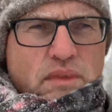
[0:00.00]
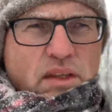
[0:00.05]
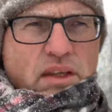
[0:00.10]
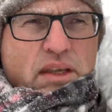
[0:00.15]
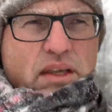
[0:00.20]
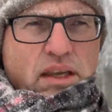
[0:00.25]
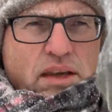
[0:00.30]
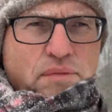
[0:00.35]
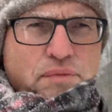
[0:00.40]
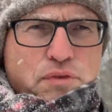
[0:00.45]

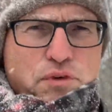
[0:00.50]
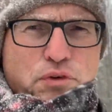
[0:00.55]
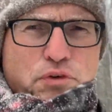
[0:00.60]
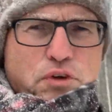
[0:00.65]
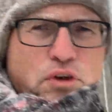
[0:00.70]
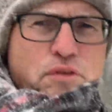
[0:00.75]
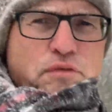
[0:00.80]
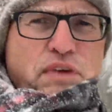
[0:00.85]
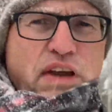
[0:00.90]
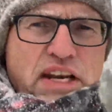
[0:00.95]
If there's
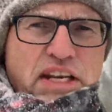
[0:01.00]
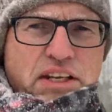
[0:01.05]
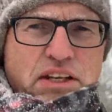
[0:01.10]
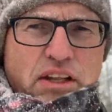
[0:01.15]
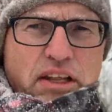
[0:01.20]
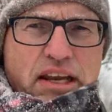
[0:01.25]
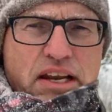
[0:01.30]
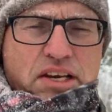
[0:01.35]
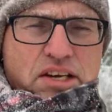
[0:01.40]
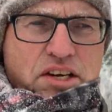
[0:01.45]
good
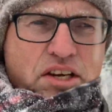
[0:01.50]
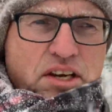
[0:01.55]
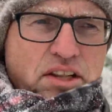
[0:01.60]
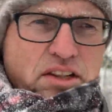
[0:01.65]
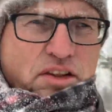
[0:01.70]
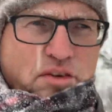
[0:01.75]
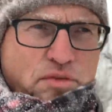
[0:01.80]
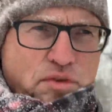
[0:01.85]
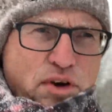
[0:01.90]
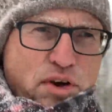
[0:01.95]
ventilation in
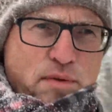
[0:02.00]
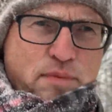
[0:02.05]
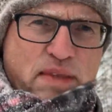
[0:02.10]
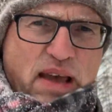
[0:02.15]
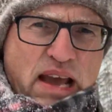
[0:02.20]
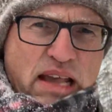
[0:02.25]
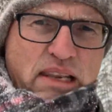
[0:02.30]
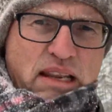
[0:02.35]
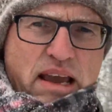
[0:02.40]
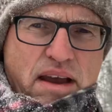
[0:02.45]
the room,
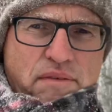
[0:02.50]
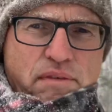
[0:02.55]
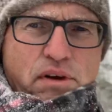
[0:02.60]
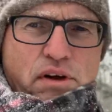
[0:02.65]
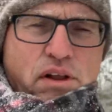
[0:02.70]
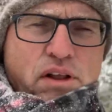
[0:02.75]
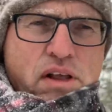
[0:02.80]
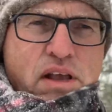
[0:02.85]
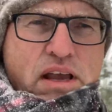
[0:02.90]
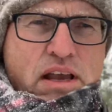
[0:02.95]
that
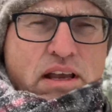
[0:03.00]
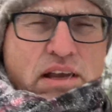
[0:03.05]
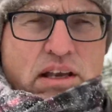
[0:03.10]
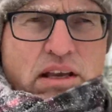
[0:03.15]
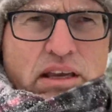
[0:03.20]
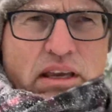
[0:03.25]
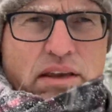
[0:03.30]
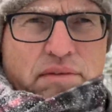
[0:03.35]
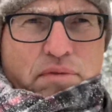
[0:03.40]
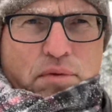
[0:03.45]
level,
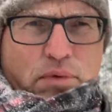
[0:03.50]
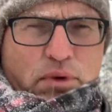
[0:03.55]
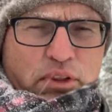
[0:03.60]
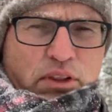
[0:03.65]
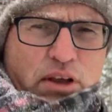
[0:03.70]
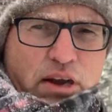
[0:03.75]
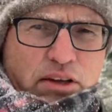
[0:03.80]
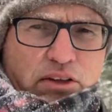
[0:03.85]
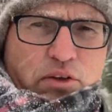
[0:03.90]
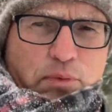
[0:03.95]
even with
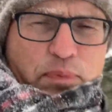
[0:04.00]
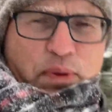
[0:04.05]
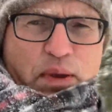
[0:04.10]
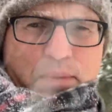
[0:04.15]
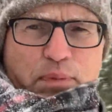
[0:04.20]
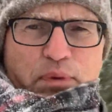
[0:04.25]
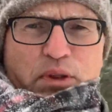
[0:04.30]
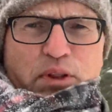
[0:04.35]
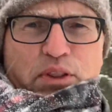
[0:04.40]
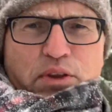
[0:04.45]
lots of
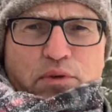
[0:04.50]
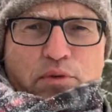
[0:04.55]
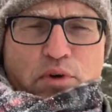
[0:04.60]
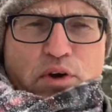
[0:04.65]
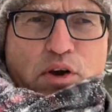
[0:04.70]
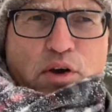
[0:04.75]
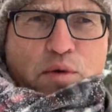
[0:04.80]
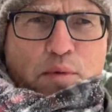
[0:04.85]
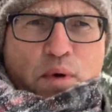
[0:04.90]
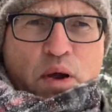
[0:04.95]
people in the
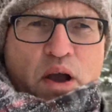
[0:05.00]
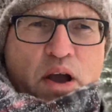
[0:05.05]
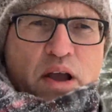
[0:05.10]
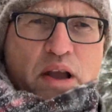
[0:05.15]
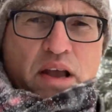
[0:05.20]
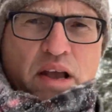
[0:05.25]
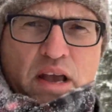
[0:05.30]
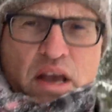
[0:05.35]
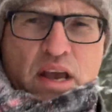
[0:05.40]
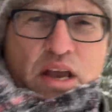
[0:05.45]
room,
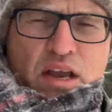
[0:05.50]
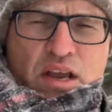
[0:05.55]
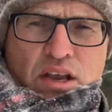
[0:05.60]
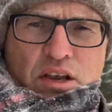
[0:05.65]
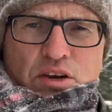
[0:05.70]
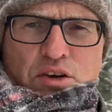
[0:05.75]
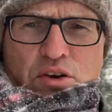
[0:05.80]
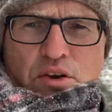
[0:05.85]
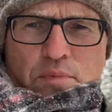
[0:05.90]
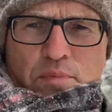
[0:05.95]

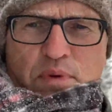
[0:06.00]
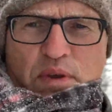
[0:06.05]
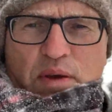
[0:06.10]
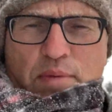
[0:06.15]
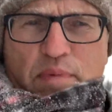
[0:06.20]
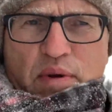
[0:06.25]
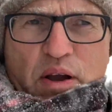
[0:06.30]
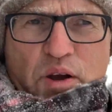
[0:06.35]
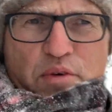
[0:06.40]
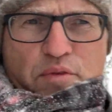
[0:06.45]
should be
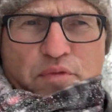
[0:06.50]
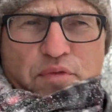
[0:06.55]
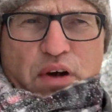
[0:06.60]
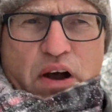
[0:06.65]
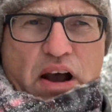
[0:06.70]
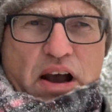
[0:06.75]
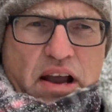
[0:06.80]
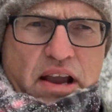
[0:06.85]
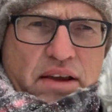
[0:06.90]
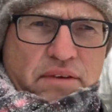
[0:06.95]
about
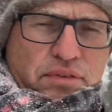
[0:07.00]
five,